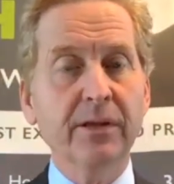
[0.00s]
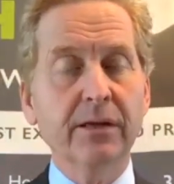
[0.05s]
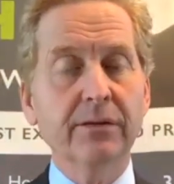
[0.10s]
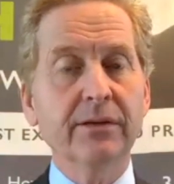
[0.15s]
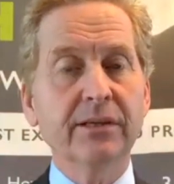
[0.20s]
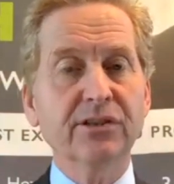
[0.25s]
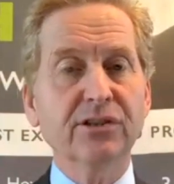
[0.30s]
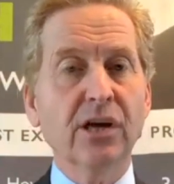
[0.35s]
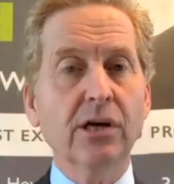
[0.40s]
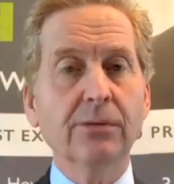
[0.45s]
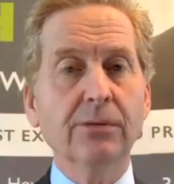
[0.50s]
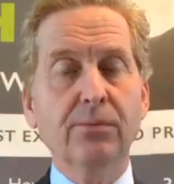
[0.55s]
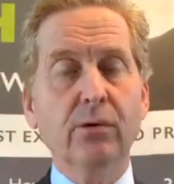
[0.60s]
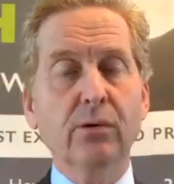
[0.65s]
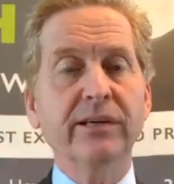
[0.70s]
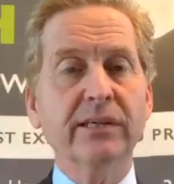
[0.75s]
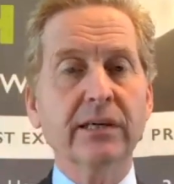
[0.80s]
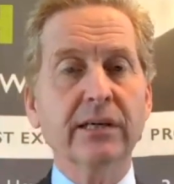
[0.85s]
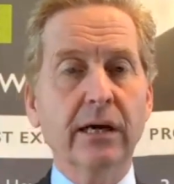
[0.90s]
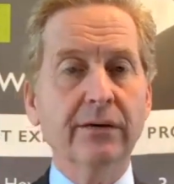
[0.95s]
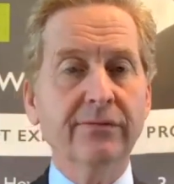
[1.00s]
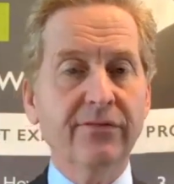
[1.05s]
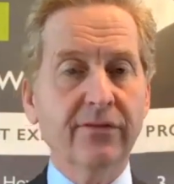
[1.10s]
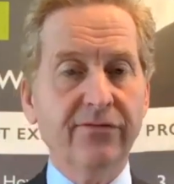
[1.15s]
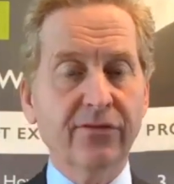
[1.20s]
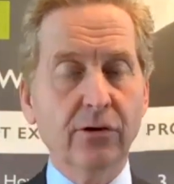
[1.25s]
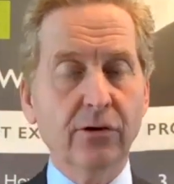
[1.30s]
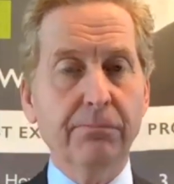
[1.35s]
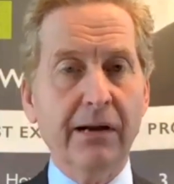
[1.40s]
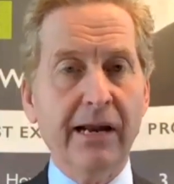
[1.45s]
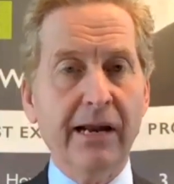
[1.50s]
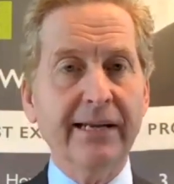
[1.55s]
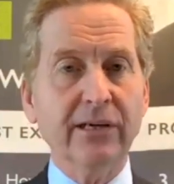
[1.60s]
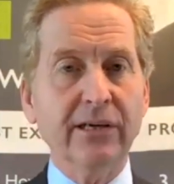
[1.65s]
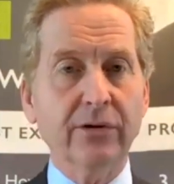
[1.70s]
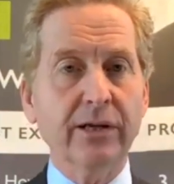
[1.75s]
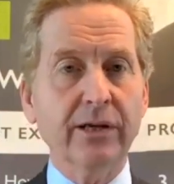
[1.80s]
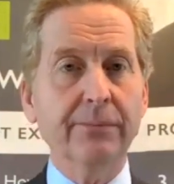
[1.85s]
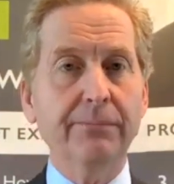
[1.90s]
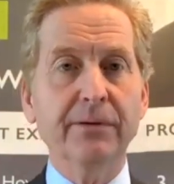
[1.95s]
And there's no point going for full planning
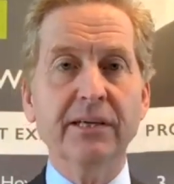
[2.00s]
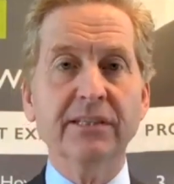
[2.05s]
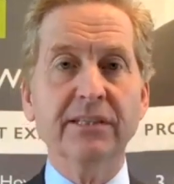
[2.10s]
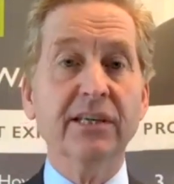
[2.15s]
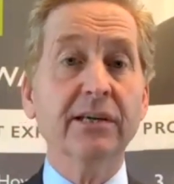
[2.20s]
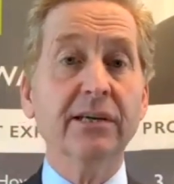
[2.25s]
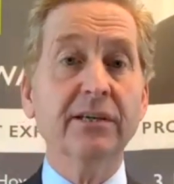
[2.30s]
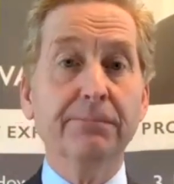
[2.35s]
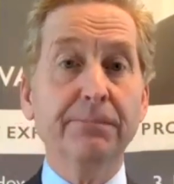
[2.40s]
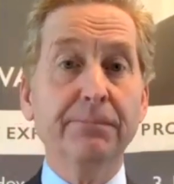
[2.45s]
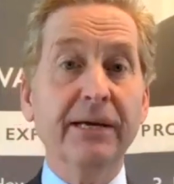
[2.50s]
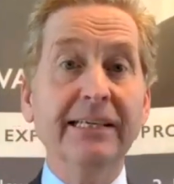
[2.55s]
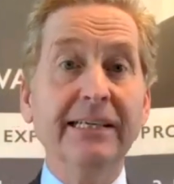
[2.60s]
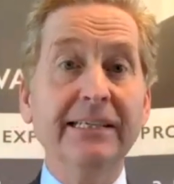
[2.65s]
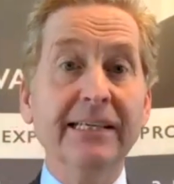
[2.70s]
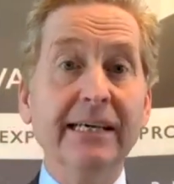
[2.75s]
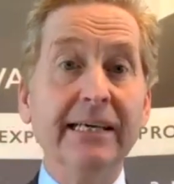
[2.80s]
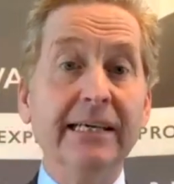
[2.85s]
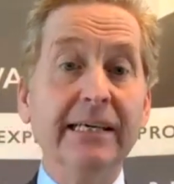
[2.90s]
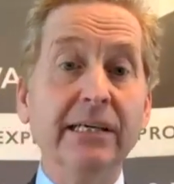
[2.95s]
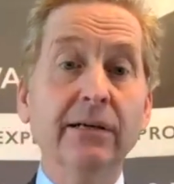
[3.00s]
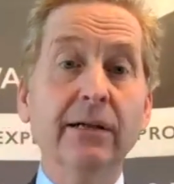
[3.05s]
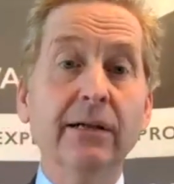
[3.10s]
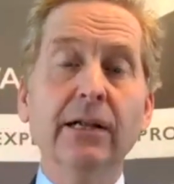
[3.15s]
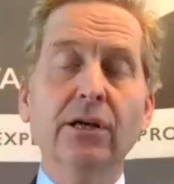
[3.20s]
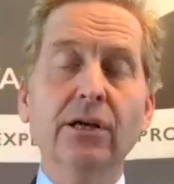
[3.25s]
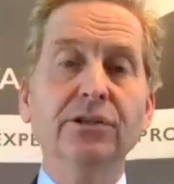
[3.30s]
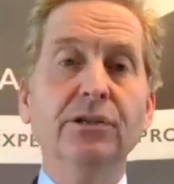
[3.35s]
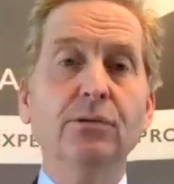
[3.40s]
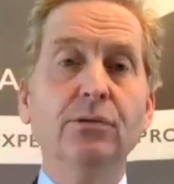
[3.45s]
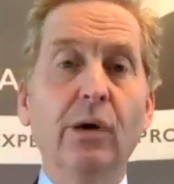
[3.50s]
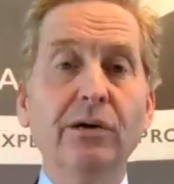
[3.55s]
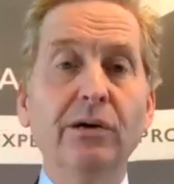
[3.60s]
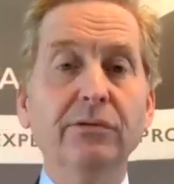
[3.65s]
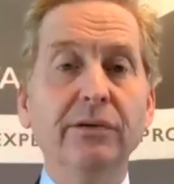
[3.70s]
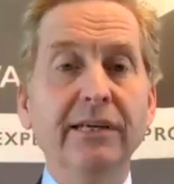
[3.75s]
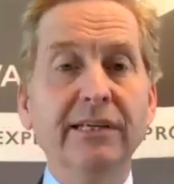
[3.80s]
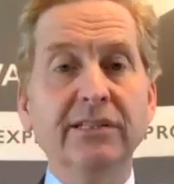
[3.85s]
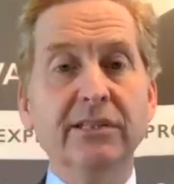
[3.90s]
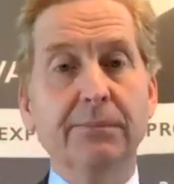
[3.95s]
on it, because under PD, you won't
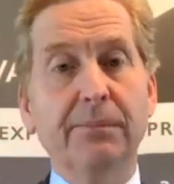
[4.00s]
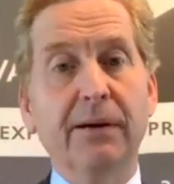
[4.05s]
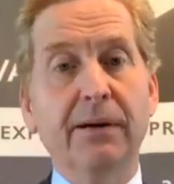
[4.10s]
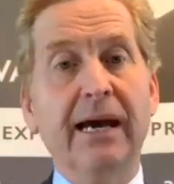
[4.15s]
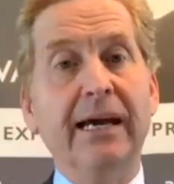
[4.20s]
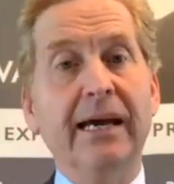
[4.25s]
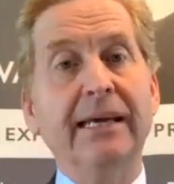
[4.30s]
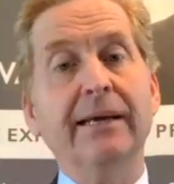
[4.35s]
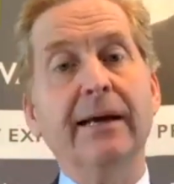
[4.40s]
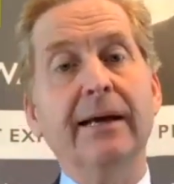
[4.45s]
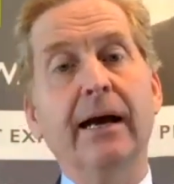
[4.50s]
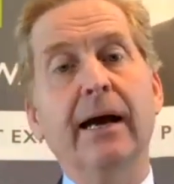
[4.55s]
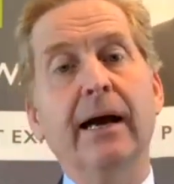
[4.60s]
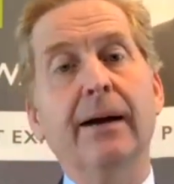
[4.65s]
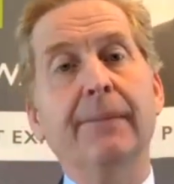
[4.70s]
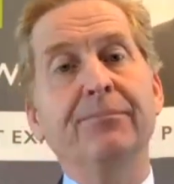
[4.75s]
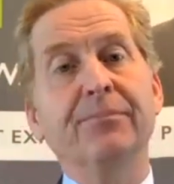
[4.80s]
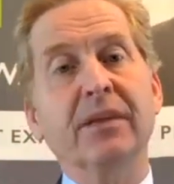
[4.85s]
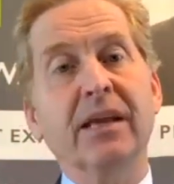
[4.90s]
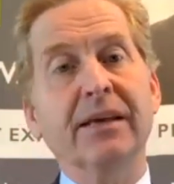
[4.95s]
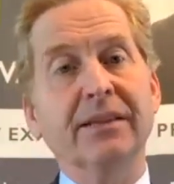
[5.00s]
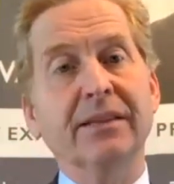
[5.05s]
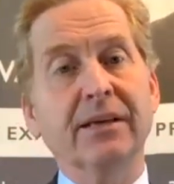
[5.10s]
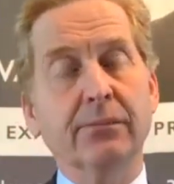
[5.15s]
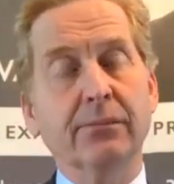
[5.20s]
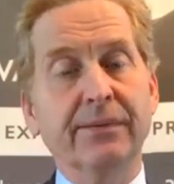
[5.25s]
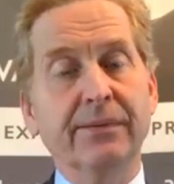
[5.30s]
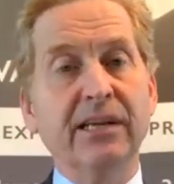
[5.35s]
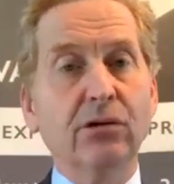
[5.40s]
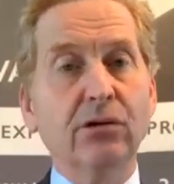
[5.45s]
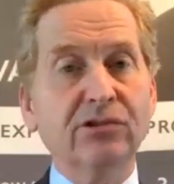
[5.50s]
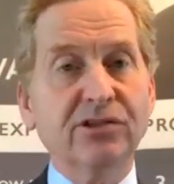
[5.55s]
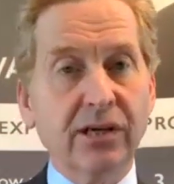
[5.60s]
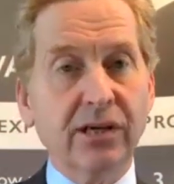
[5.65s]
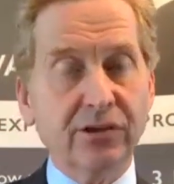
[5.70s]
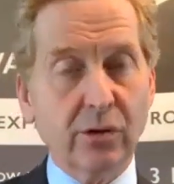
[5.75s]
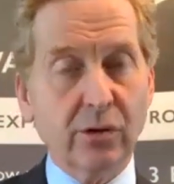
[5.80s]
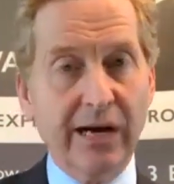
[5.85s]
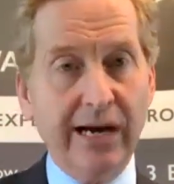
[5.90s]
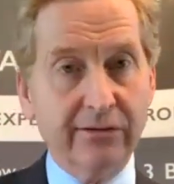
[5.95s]
need to pay, there'll be no
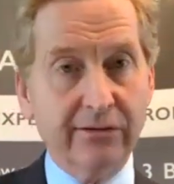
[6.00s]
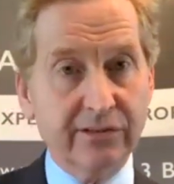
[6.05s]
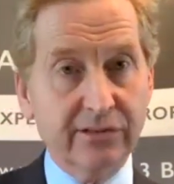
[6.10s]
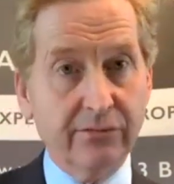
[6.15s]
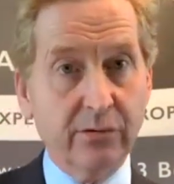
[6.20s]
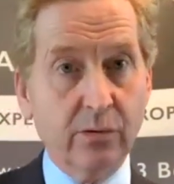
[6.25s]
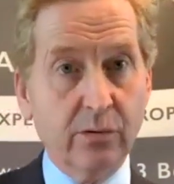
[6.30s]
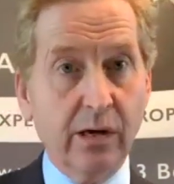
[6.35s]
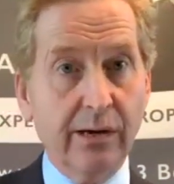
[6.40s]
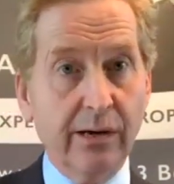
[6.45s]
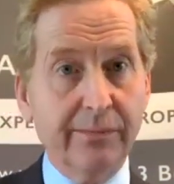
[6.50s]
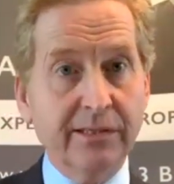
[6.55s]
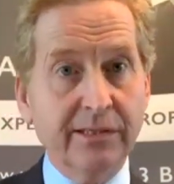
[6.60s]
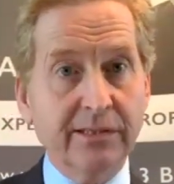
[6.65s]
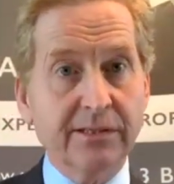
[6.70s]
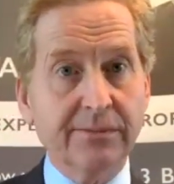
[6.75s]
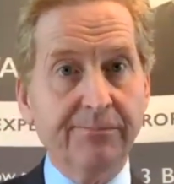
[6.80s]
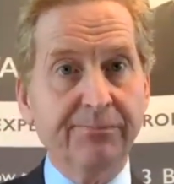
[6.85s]
social housing requirement,